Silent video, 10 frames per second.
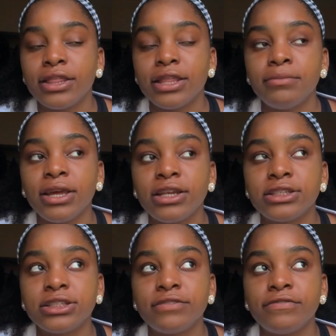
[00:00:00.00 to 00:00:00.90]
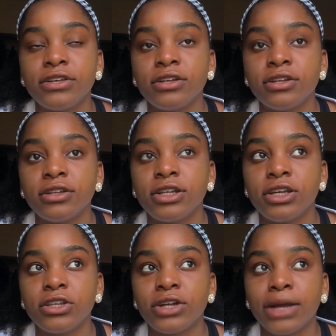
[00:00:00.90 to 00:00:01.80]
they made us fill
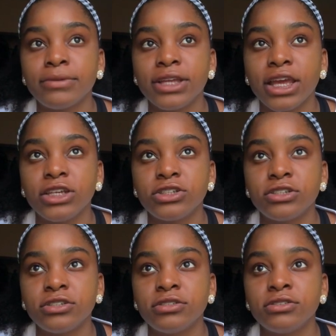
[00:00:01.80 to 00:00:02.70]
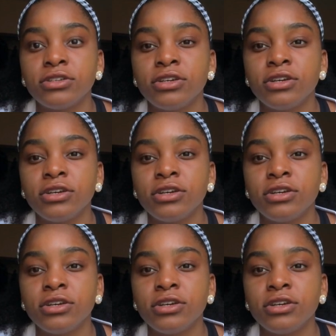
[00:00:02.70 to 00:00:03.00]
another application